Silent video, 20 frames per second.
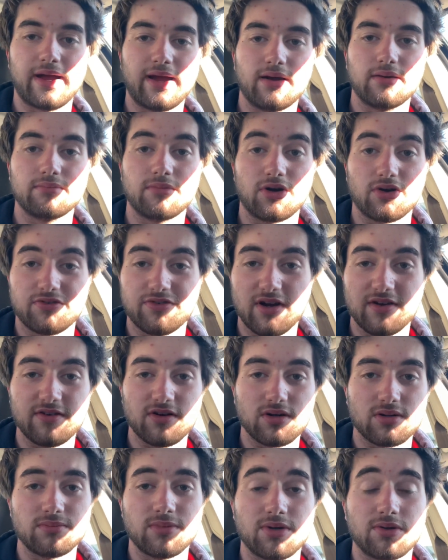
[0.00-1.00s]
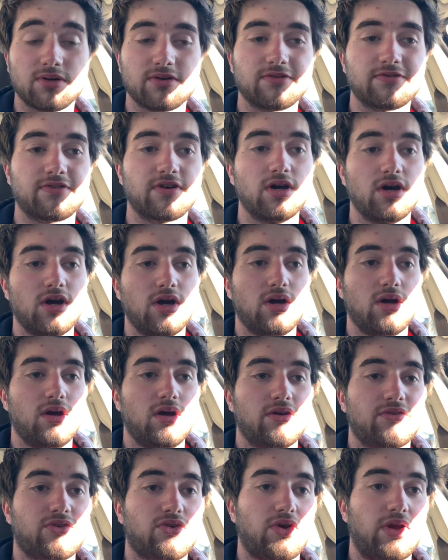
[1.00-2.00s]
Mark 5 Automotive
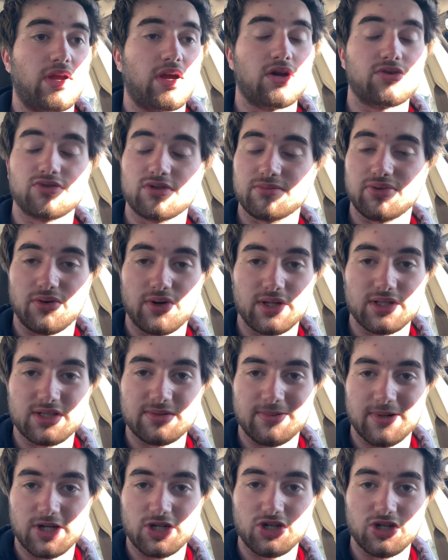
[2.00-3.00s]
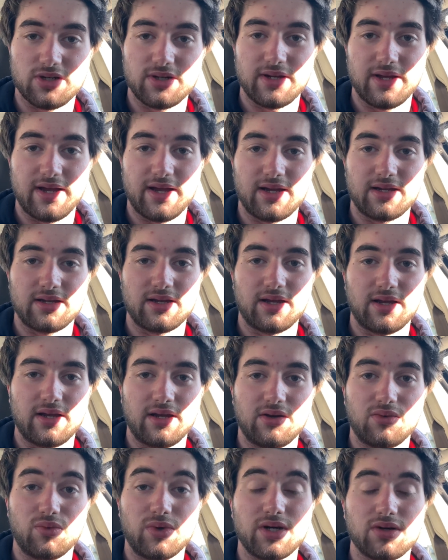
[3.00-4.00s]
for a 100-point inspection and a
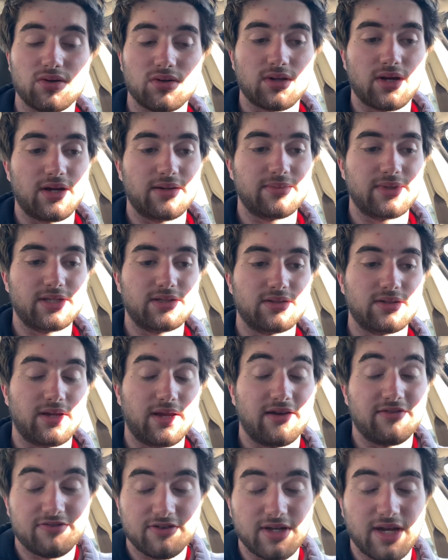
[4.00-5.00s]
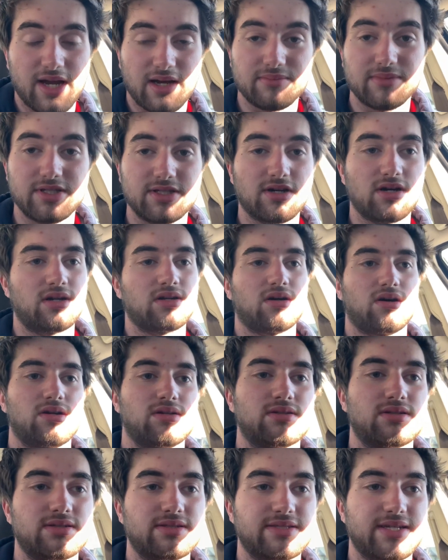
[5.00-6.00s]
wheel alignment, if it can be done, on
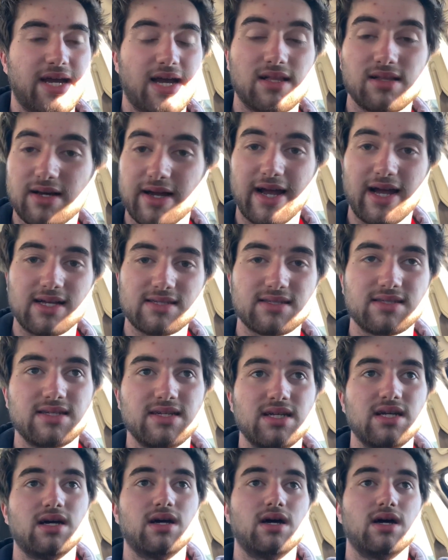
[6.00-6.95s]
Tallahassee.